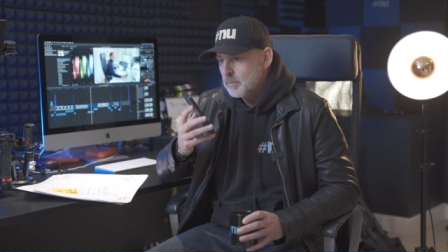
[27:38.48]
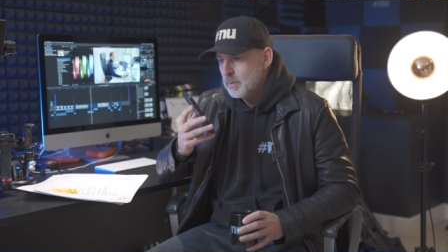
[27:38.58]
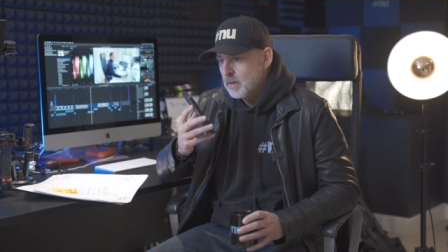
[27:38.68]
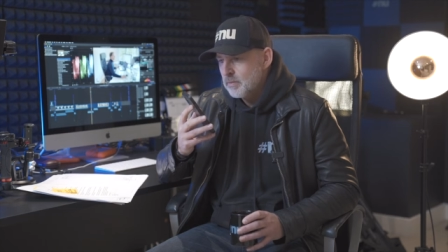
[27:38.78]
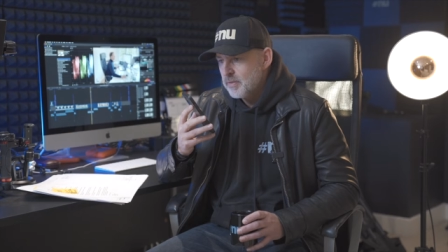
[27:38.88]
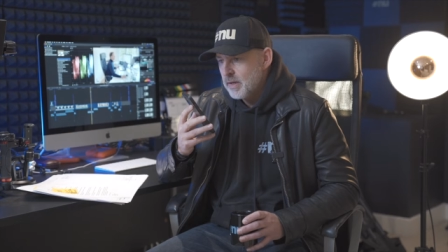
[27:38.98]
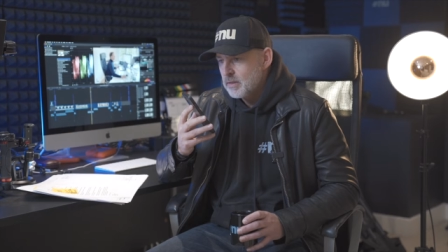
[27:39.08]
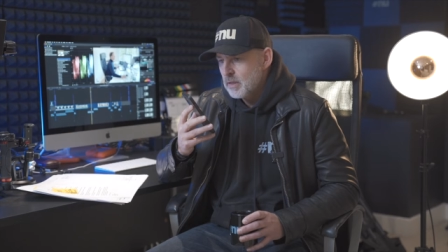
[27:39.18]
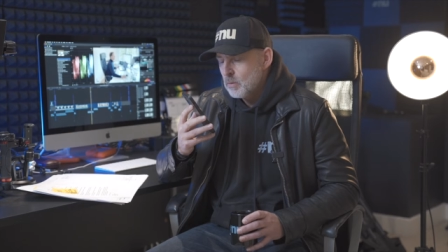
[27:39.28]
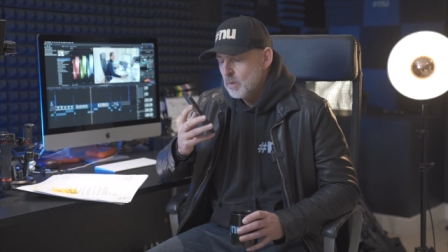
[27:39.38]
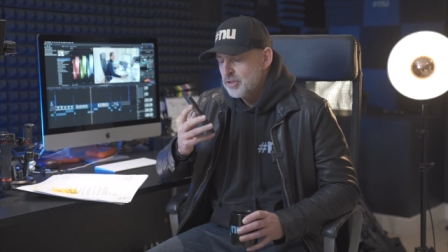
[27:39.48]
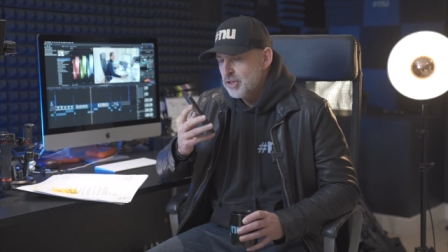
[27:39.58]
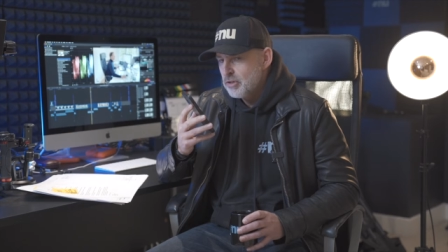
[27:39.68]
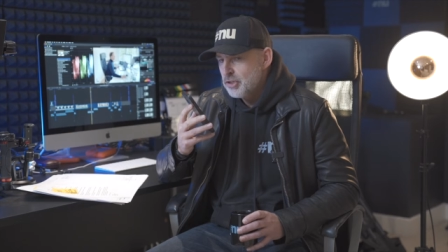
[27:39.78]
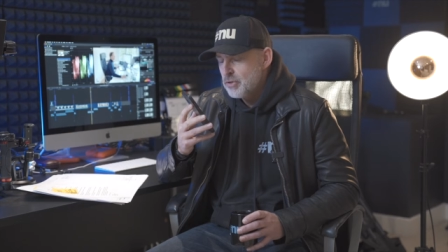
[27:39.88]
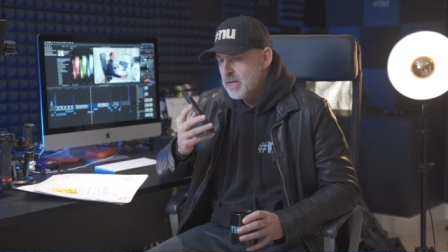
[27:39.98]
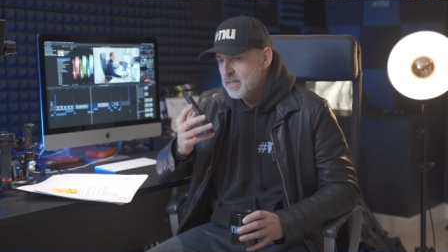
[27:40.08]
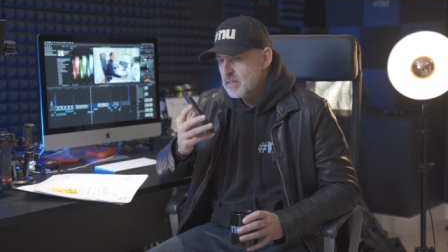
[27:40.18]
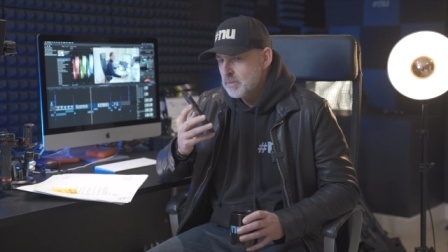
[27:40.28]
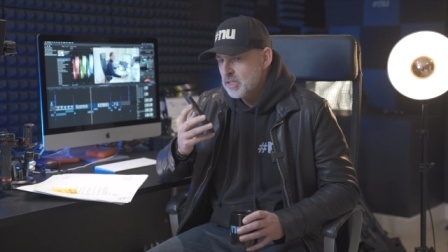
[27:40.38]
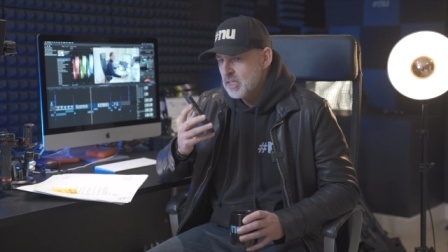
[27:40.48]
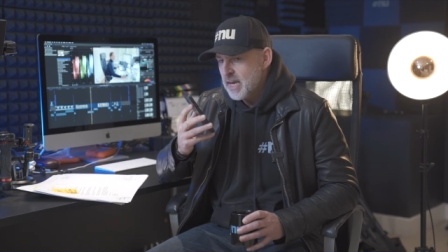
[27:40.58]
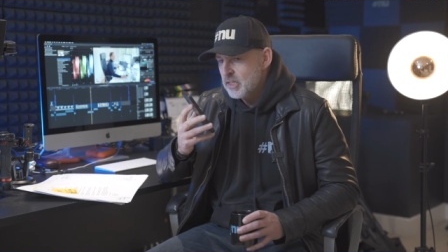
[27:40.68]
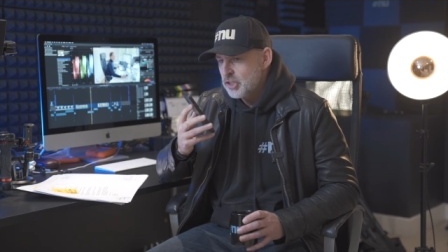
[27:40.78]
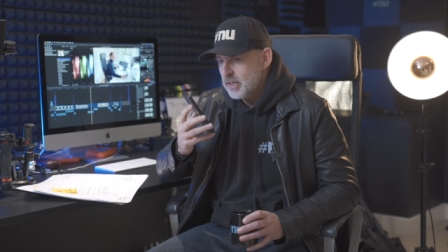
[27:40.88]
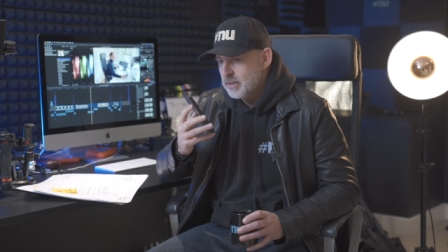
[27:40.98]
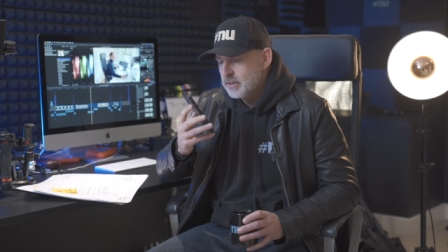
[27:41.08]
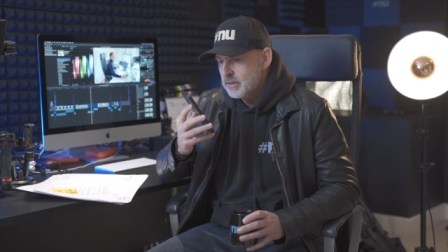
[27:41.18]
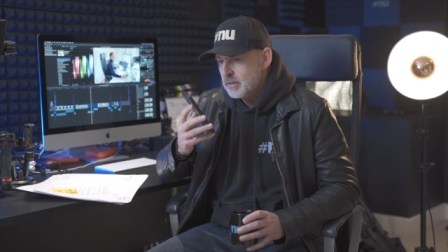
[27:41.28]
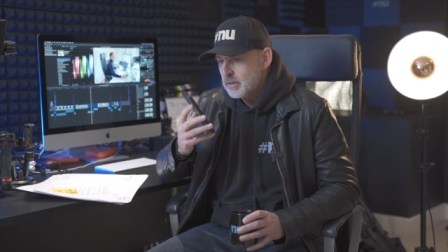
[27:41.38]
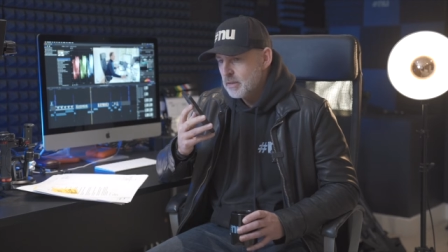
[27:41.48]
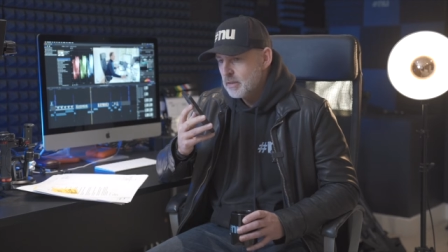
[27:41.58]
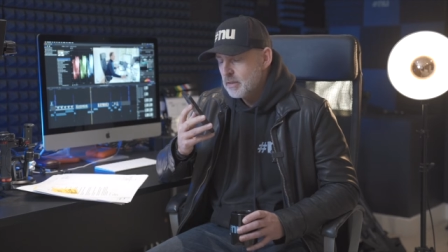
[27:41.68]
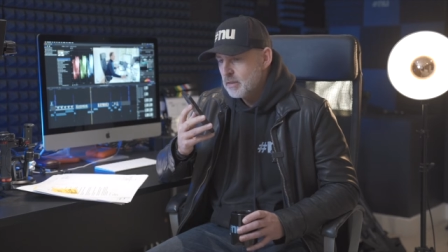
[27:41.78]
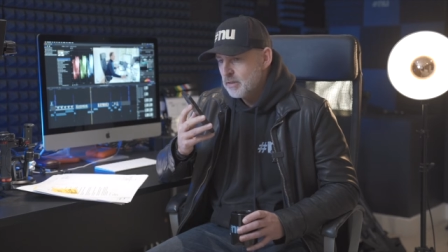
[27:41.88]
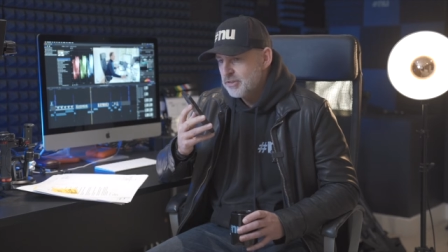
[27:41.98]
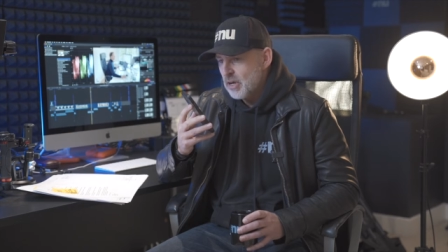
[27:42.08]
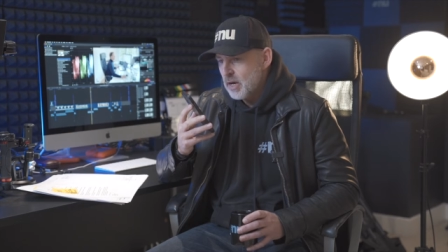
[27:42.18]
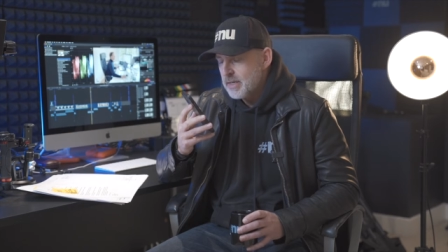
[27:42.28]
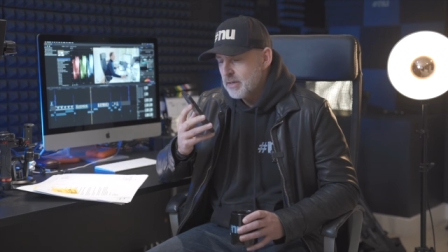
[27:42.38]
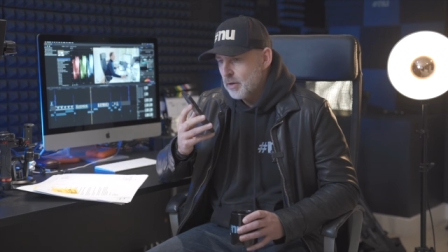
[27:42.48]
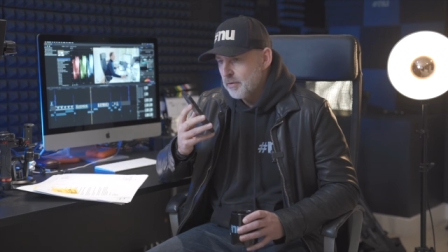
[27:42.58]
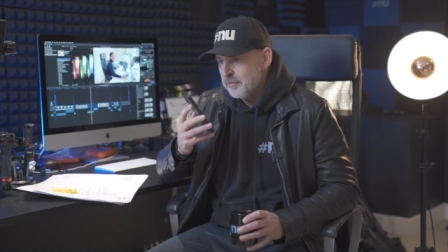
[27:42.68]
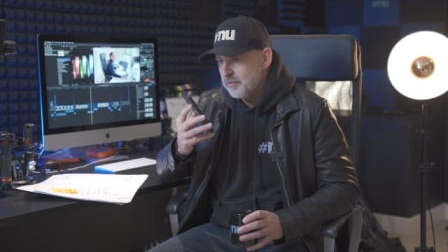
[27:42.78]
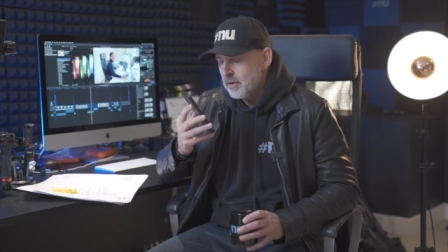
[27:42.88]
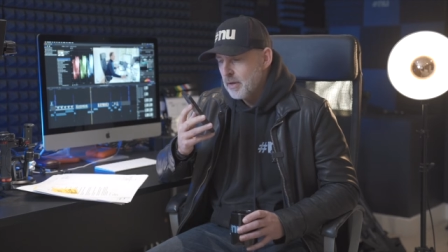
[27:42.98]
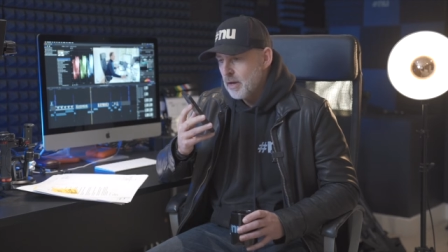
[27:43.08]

Perfect. Well, as soon as you get some sketches signed off,